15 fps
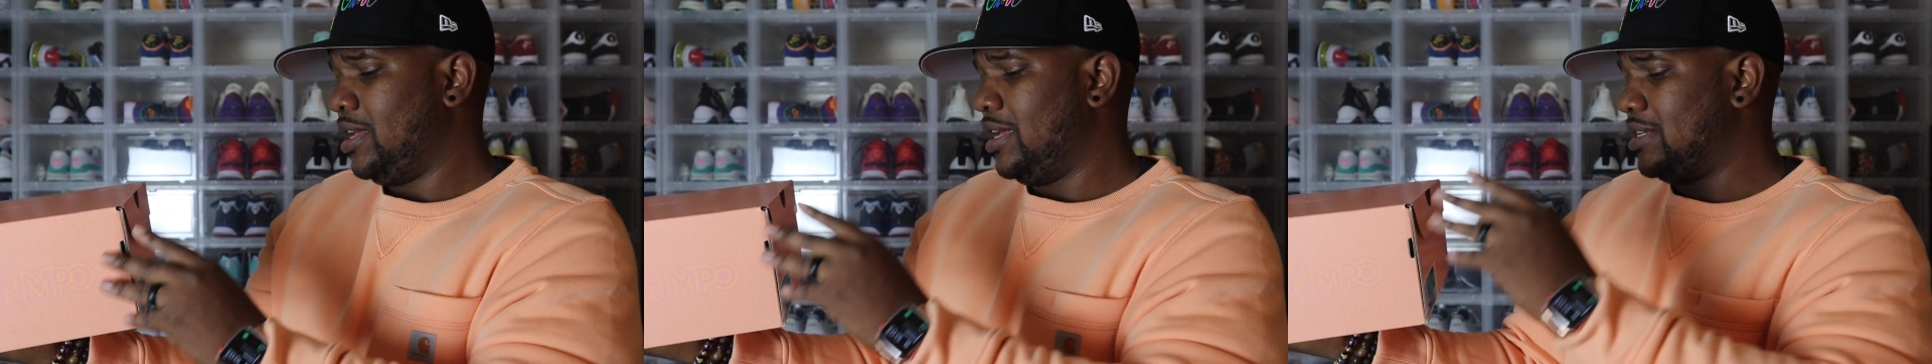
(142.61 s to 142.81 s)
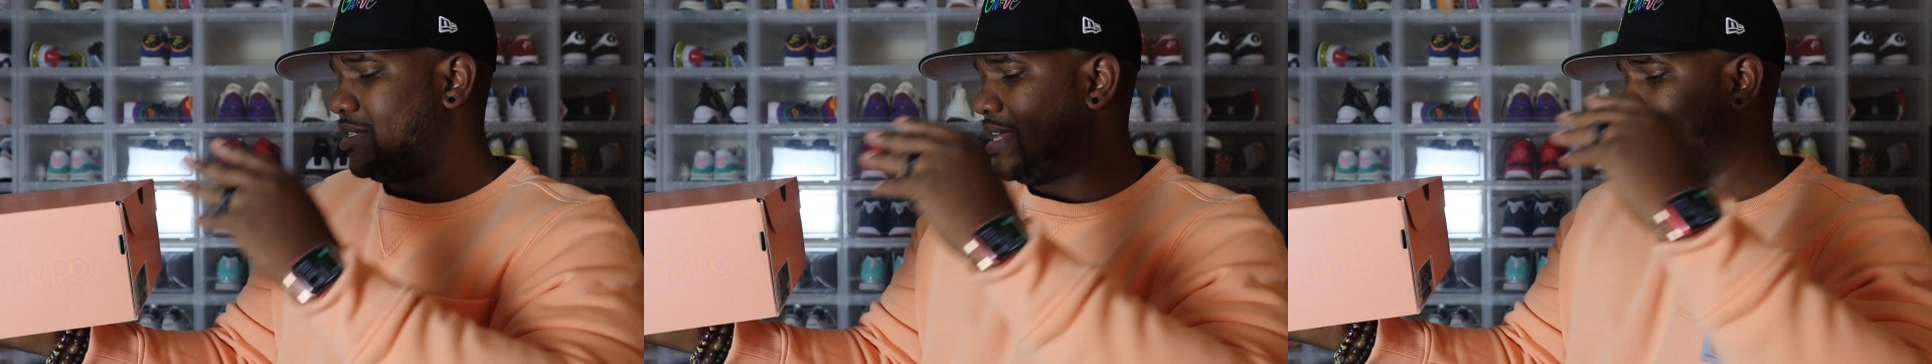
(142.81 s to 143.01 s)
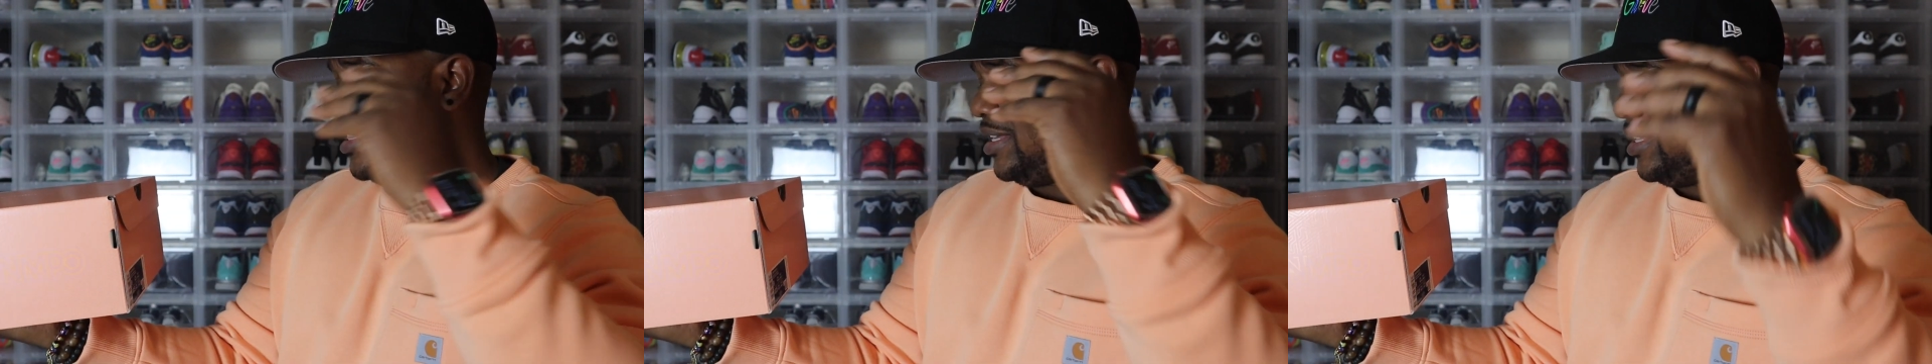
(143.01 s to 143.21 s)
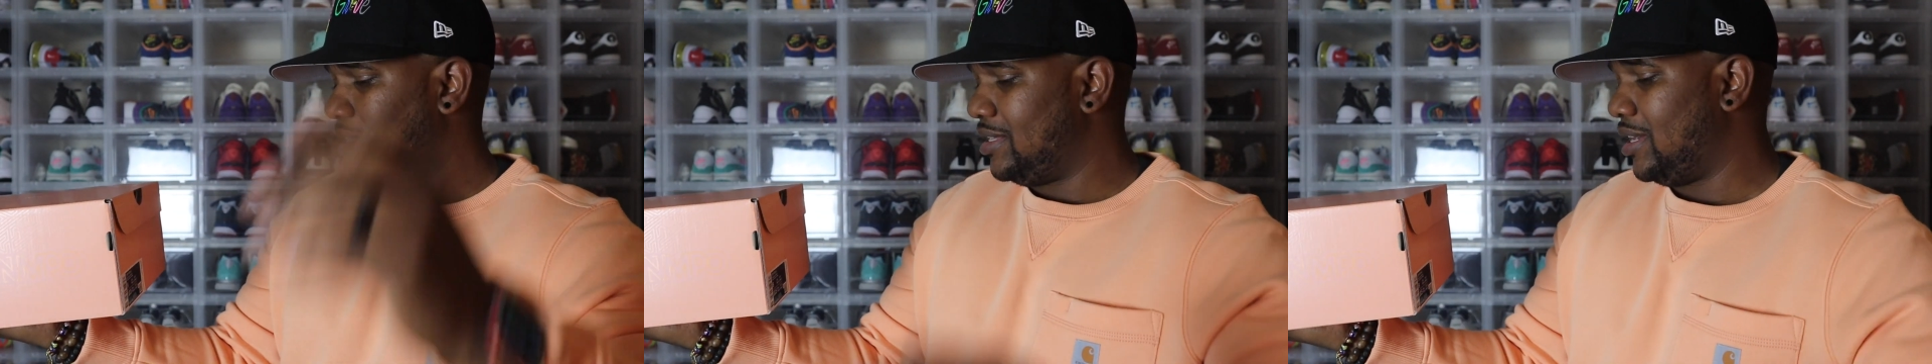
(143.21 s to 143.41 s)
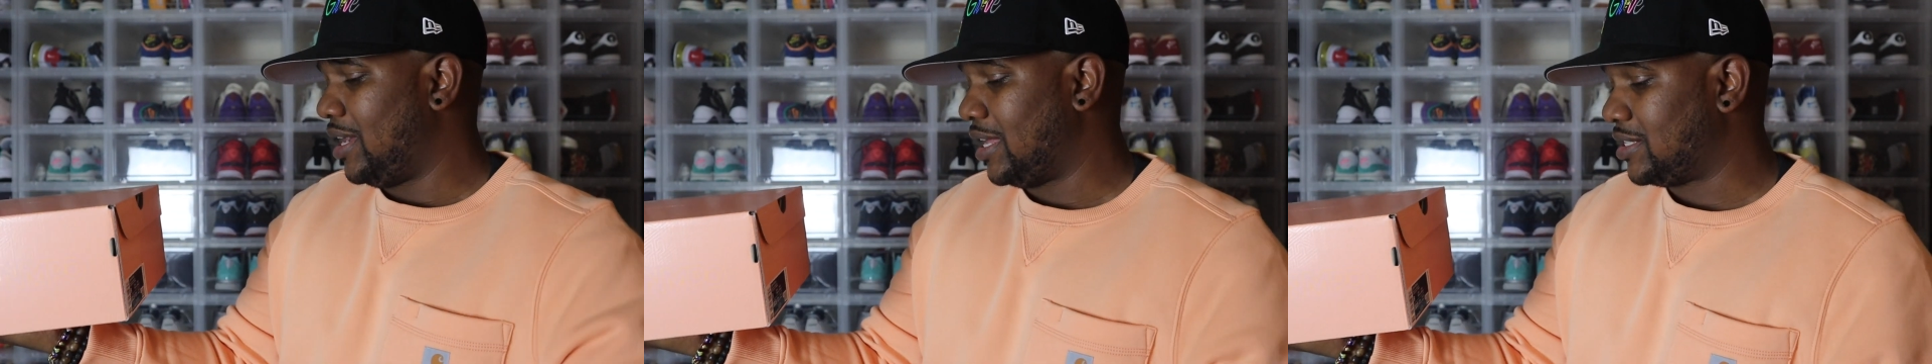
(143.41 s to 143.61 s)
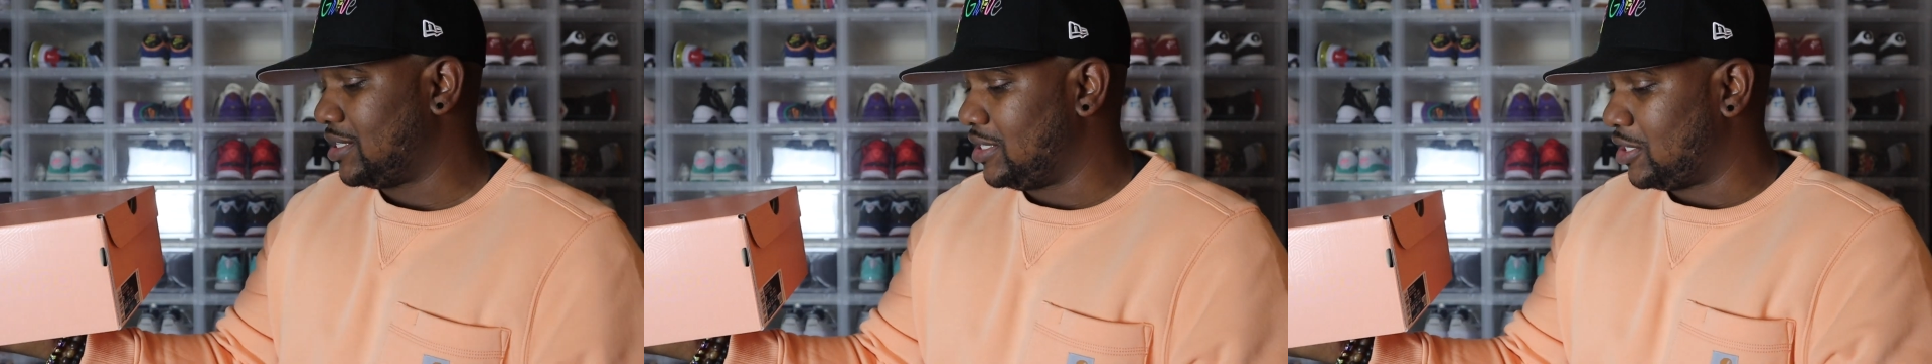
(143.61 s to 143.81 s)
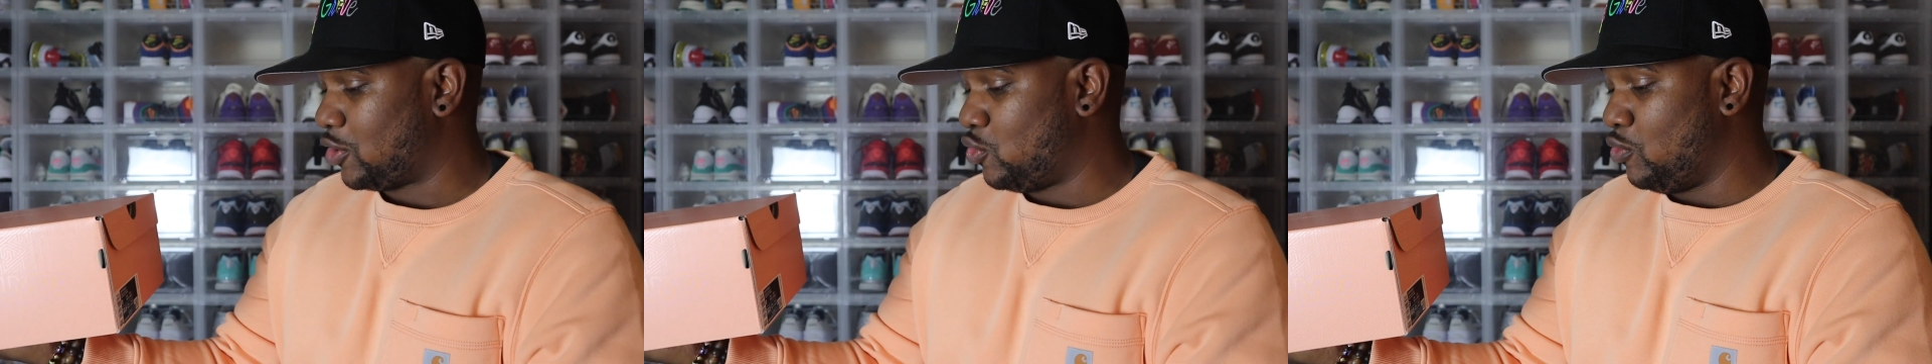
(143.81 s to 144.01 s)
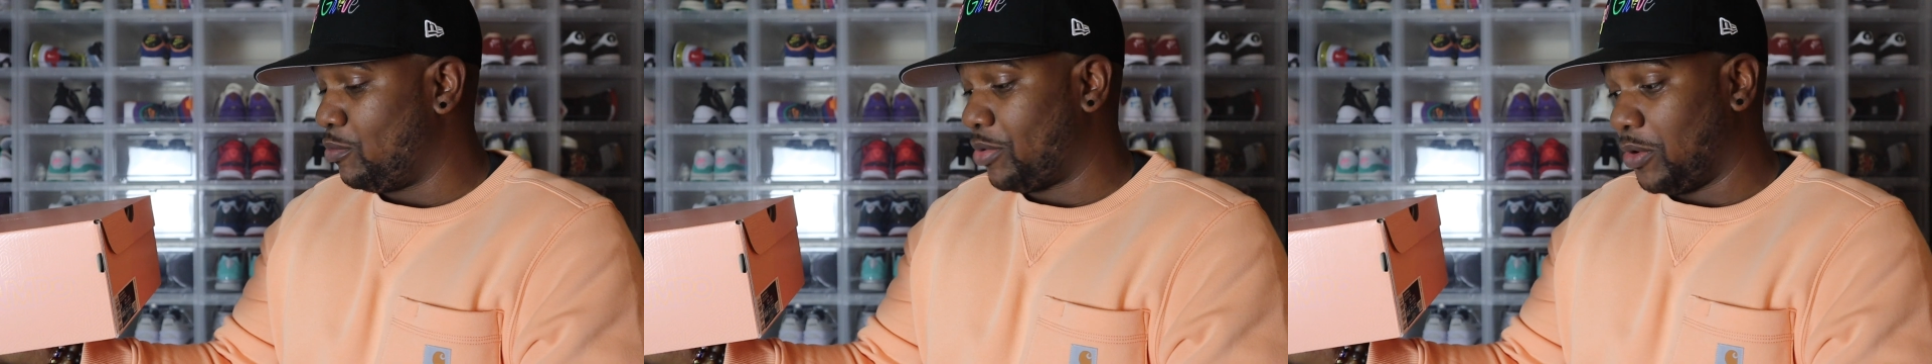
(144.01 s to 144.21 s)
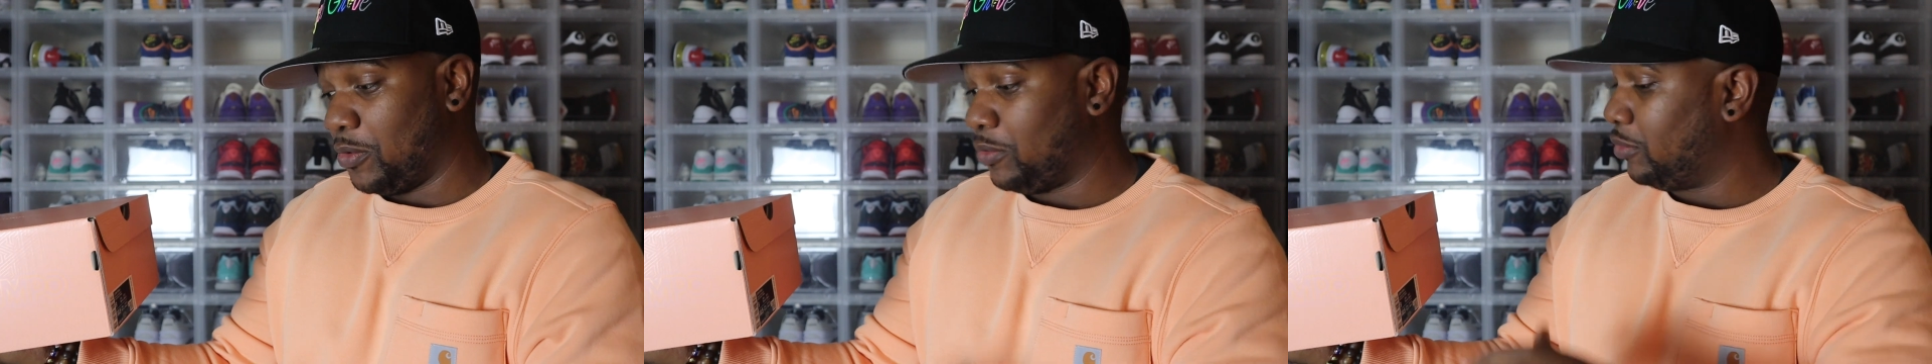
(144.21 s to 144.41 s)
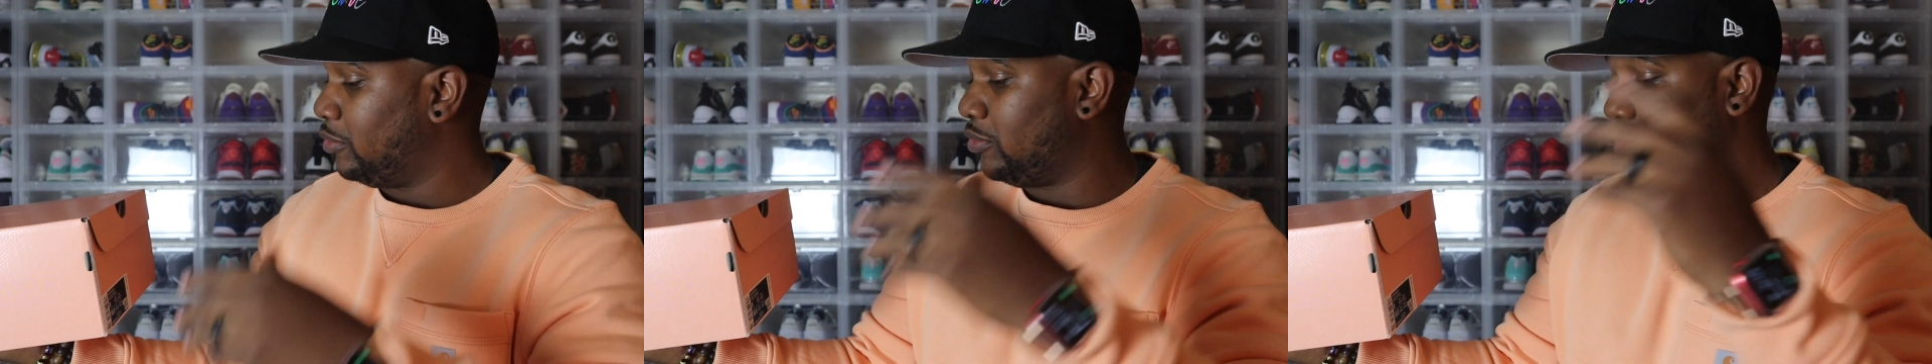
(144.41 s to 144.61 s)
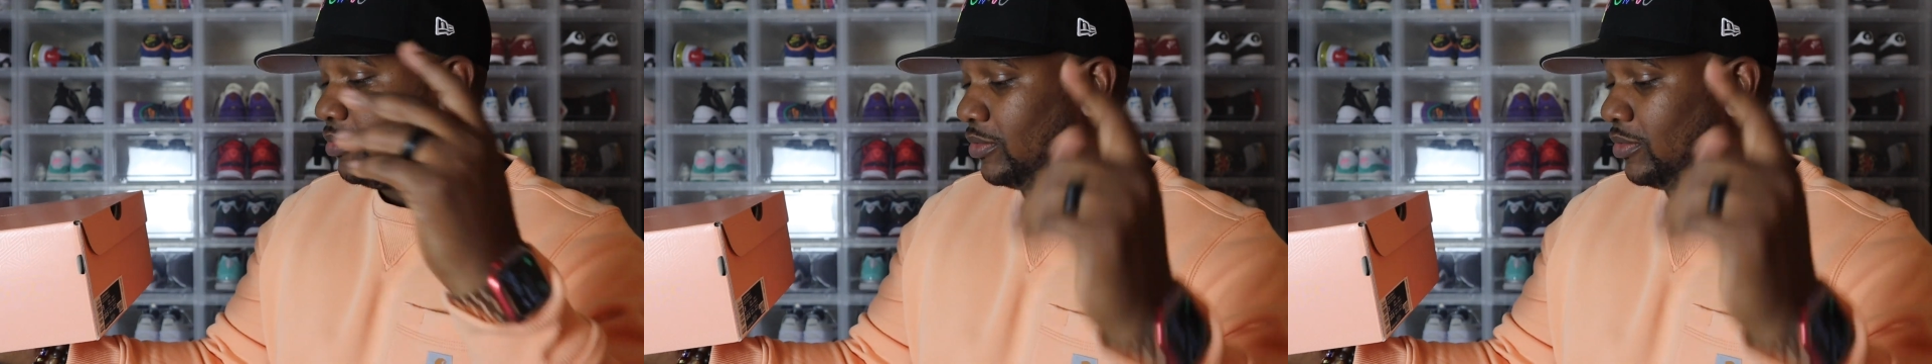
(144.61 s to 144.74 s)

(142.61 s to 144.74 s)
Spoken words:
It's not the Antetokounmpo.